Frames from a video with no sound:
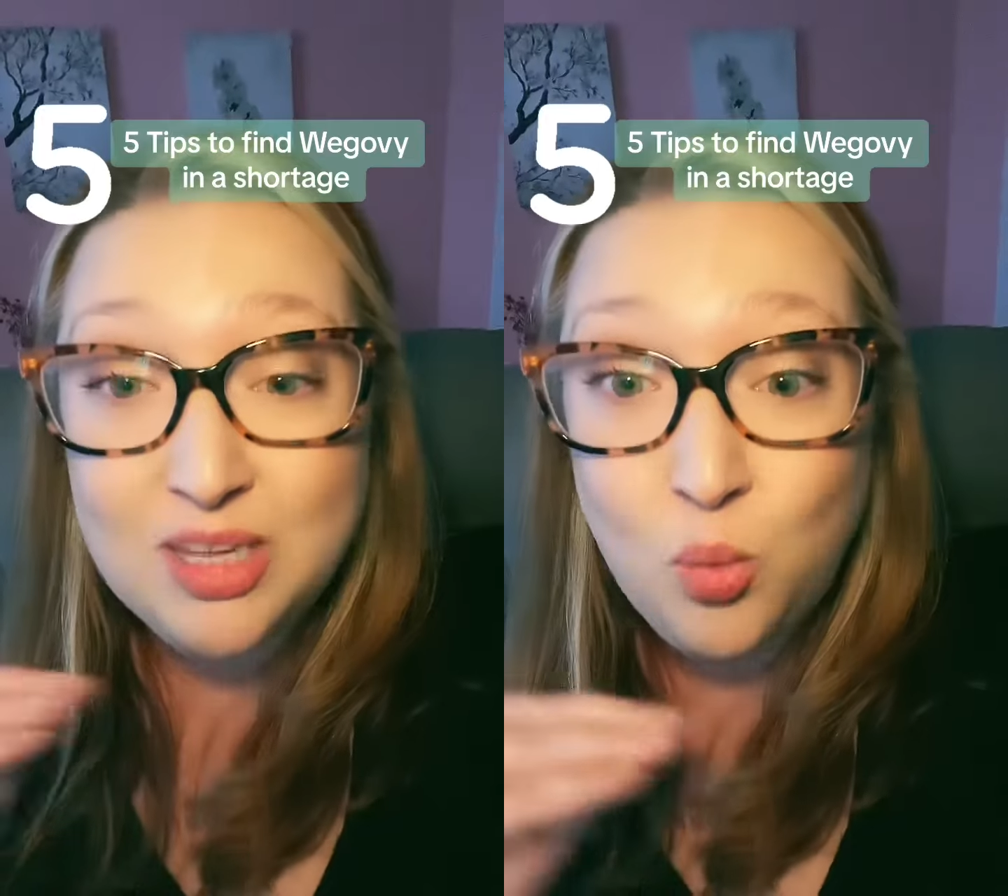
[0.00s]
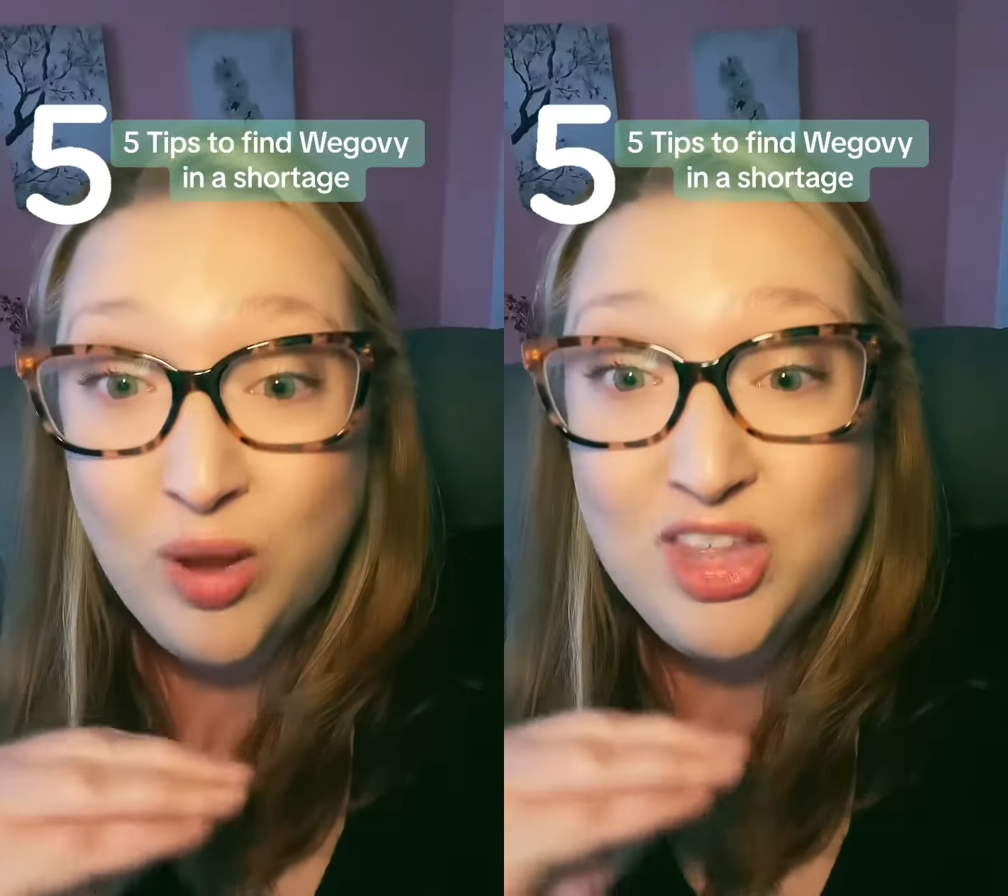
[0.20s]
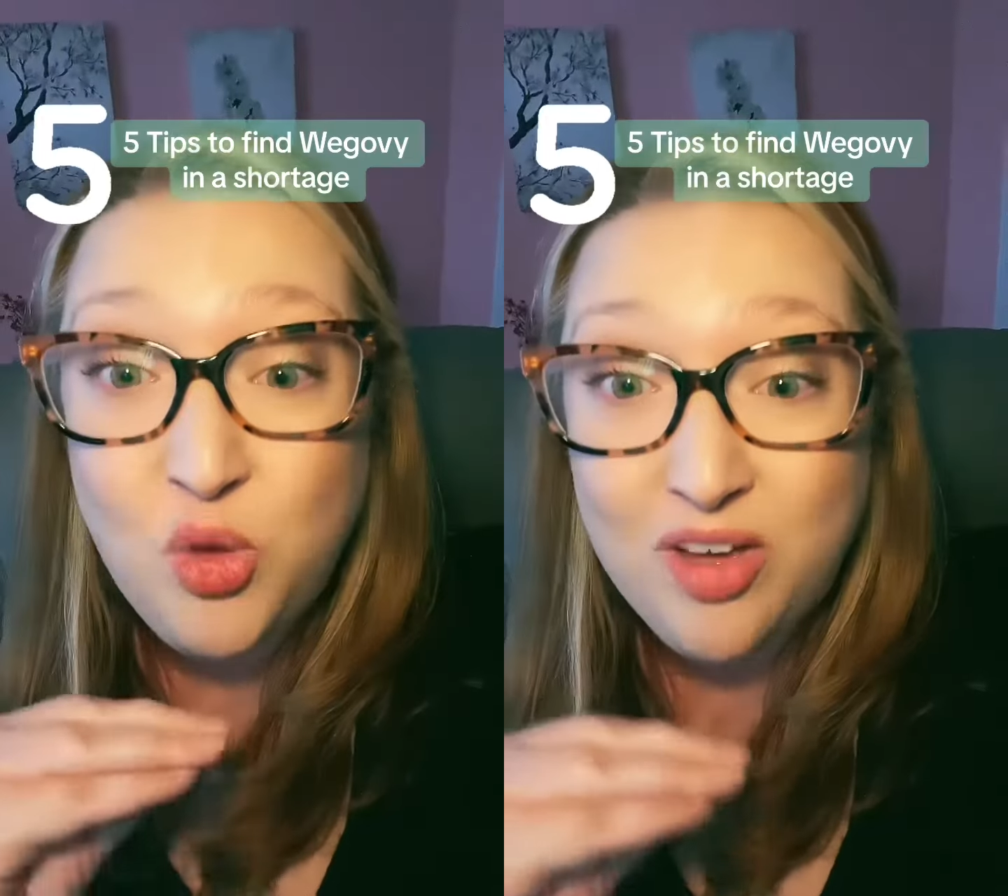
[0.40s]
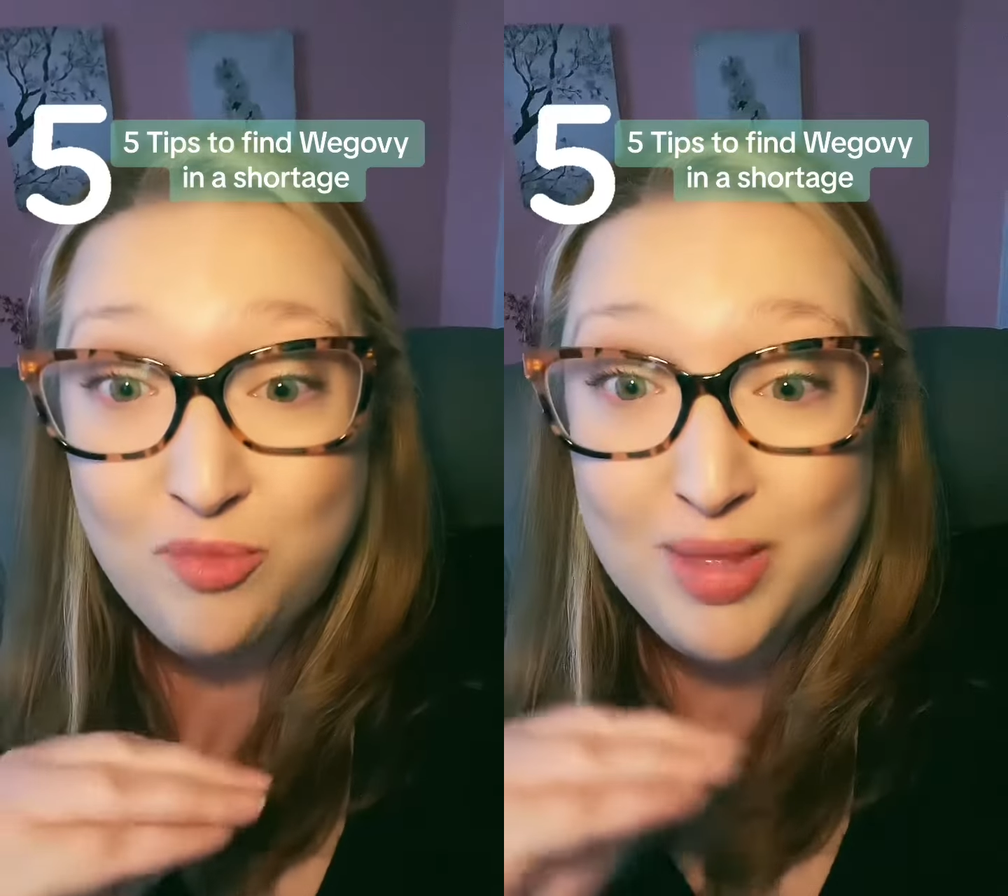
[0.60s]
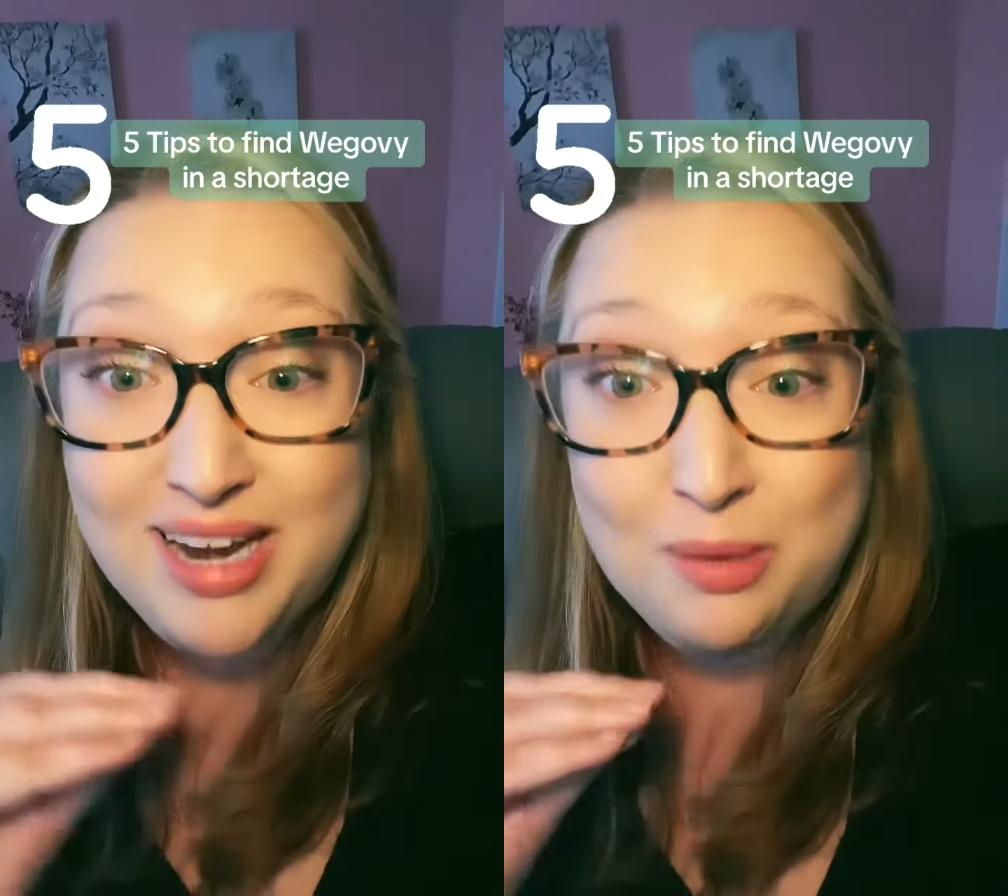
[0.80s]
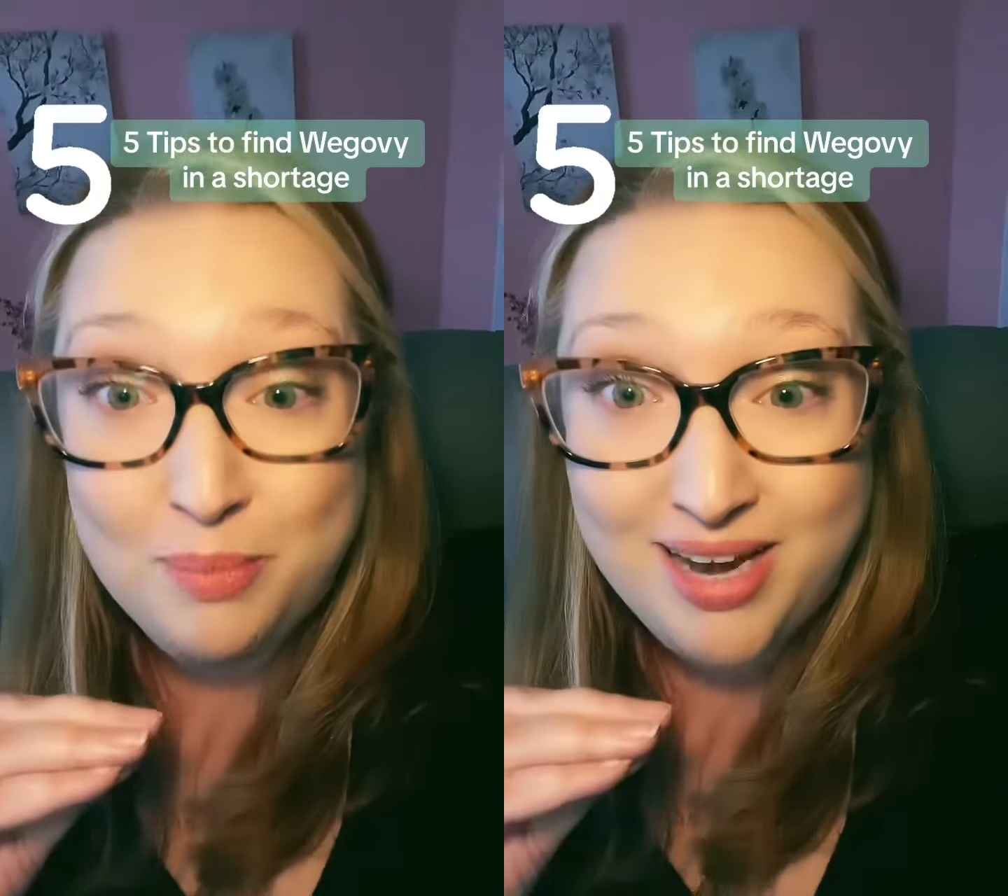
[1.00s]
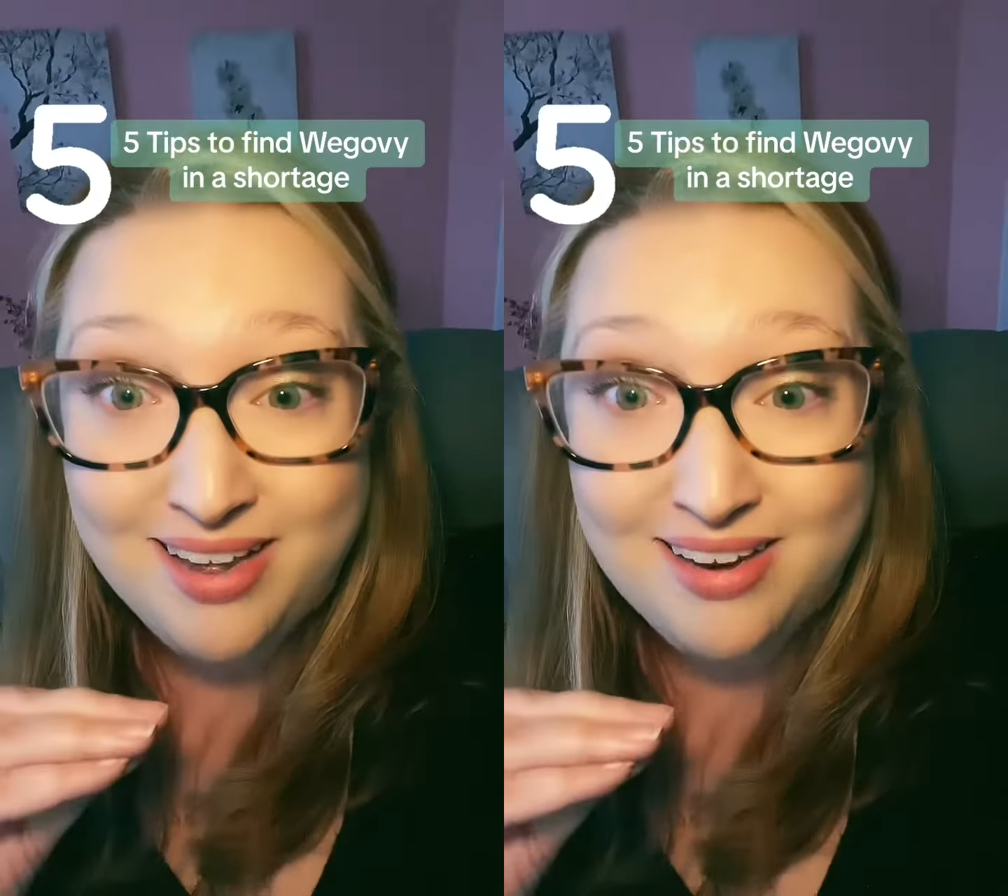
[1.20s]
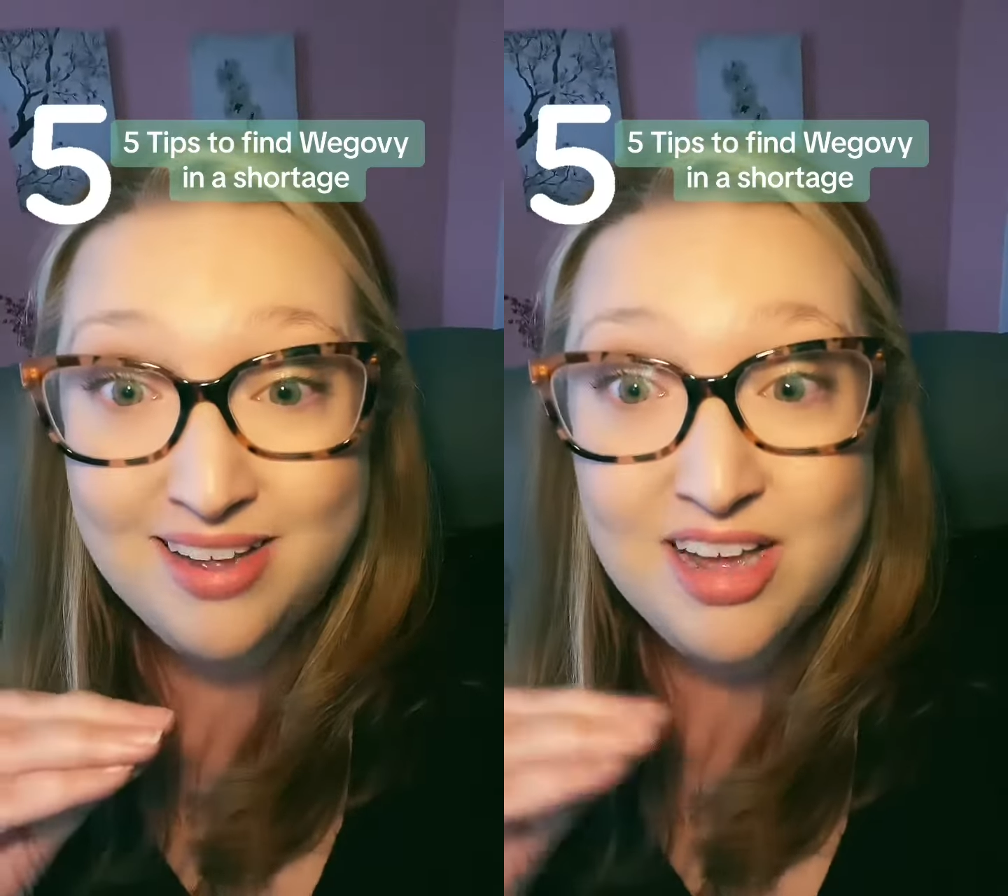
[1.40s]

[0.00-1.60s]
when you have been admitted.